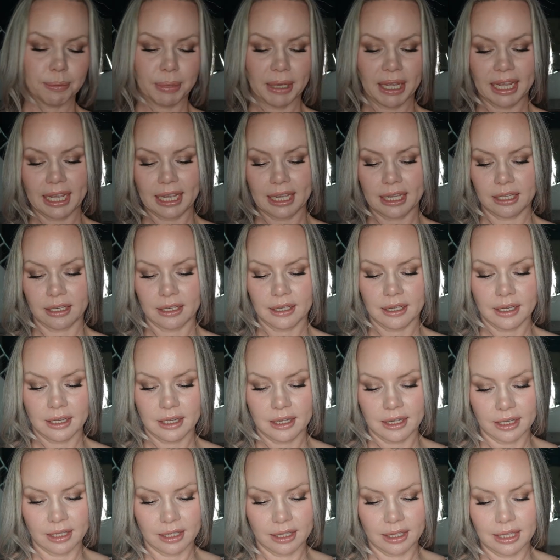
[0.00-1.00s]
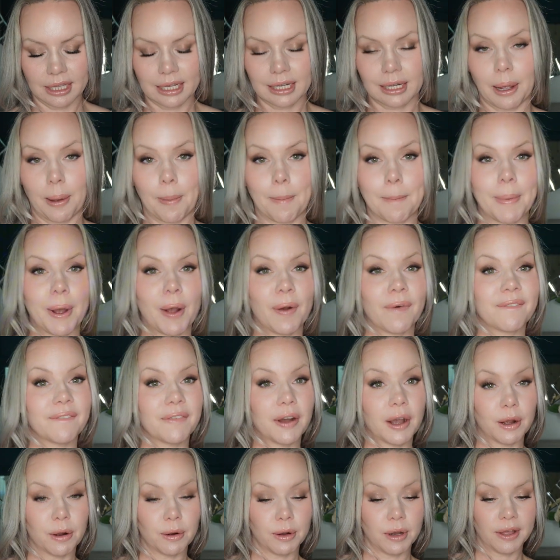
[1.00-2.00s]
pan like a
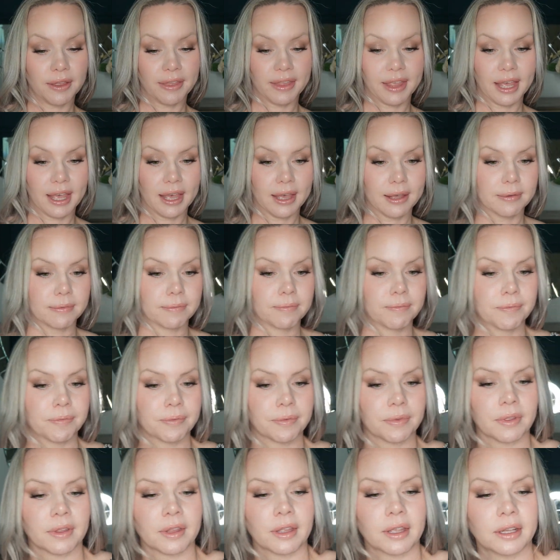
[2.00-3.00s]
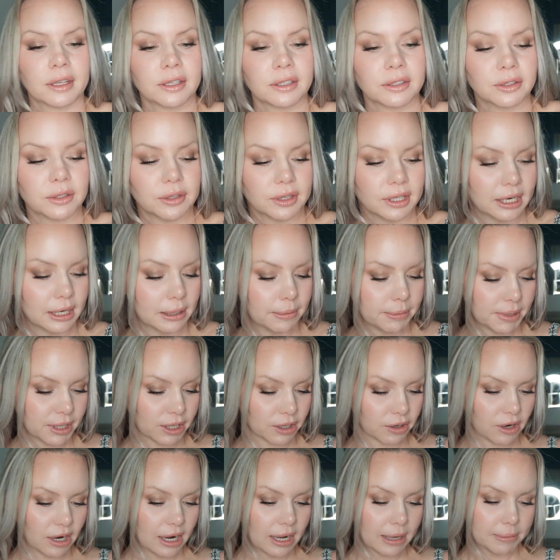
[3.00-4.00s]
mofo on that. So then I'm going to
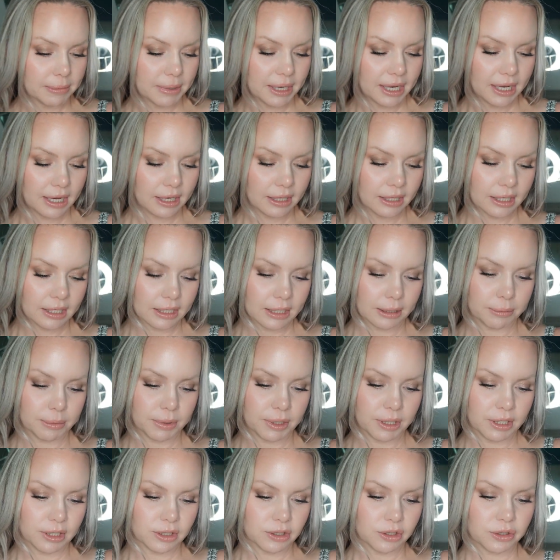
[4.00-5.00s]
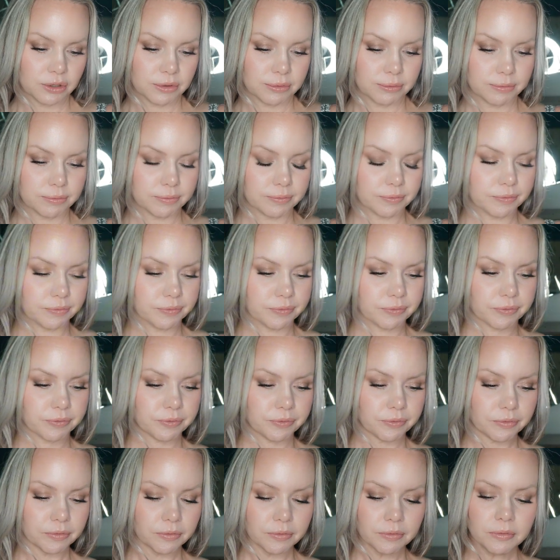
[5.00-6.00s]
grab my highlighting brush.
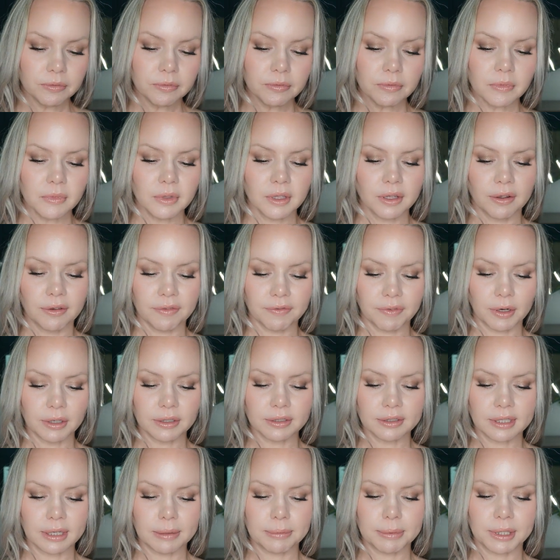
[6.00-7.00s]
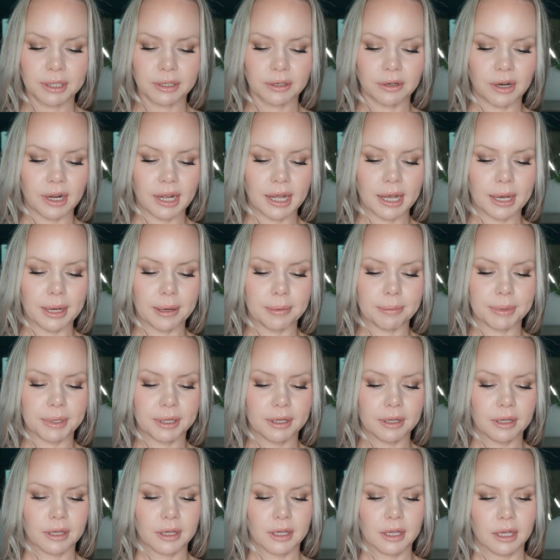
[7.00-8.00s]
First I'm going to grab,
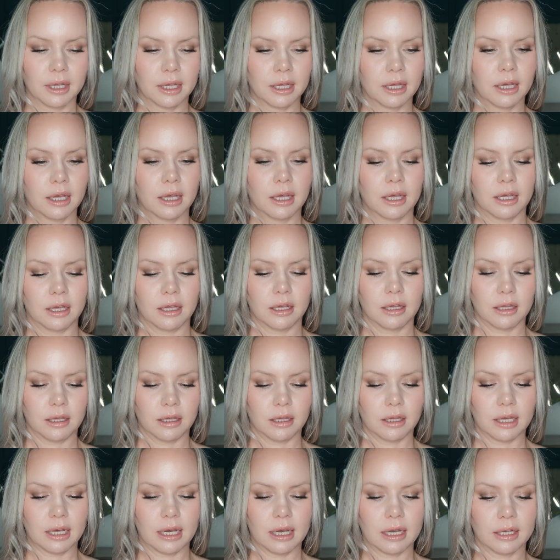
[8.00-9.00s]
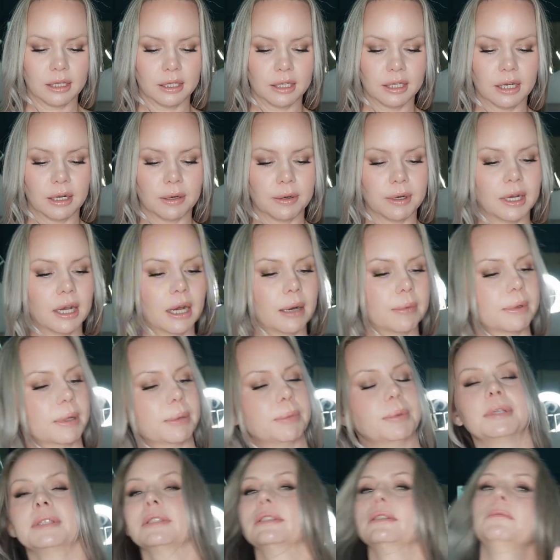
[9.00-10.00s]
you know what, I'm going to
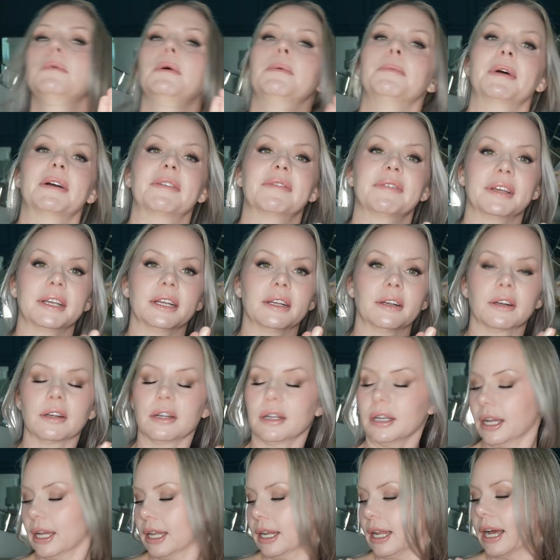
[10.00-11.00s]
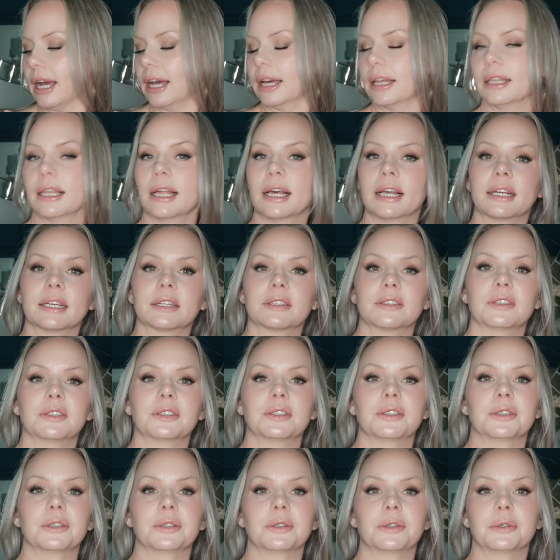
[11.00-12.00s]
put some on my finger. And I like to
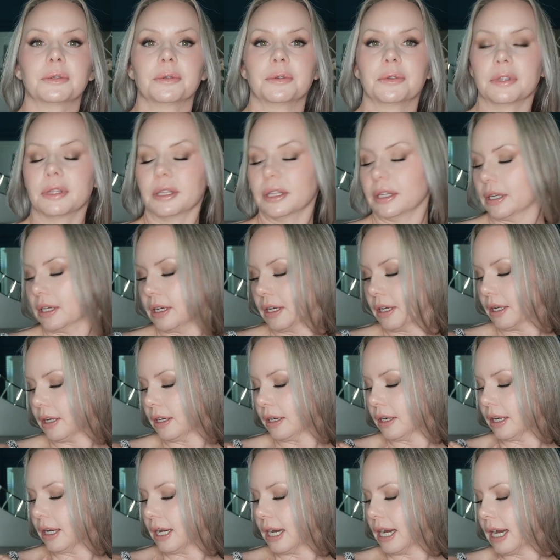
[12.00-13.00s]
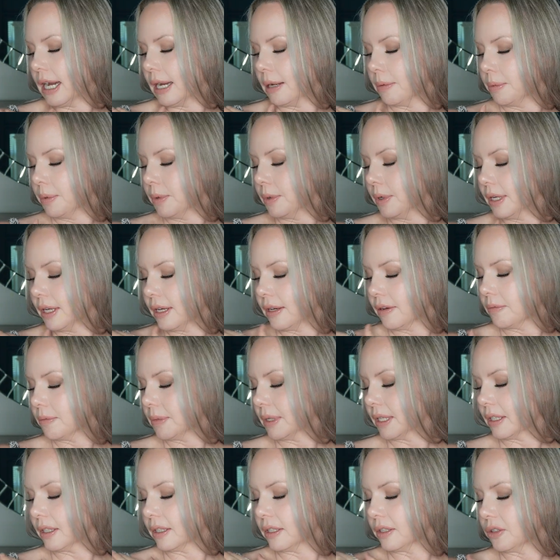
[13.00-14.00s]
do the high point of
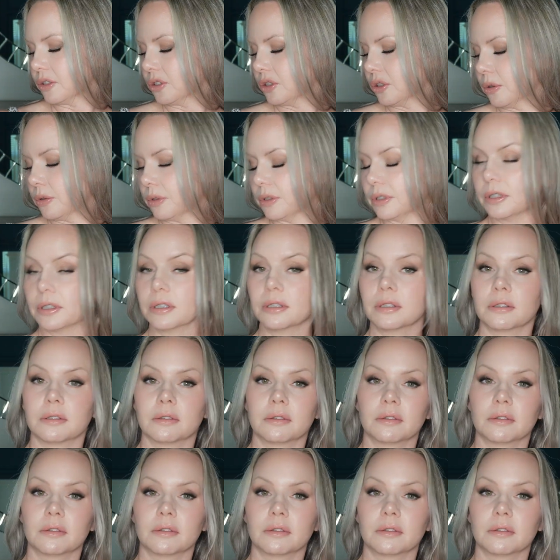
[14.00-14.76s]
my shoulder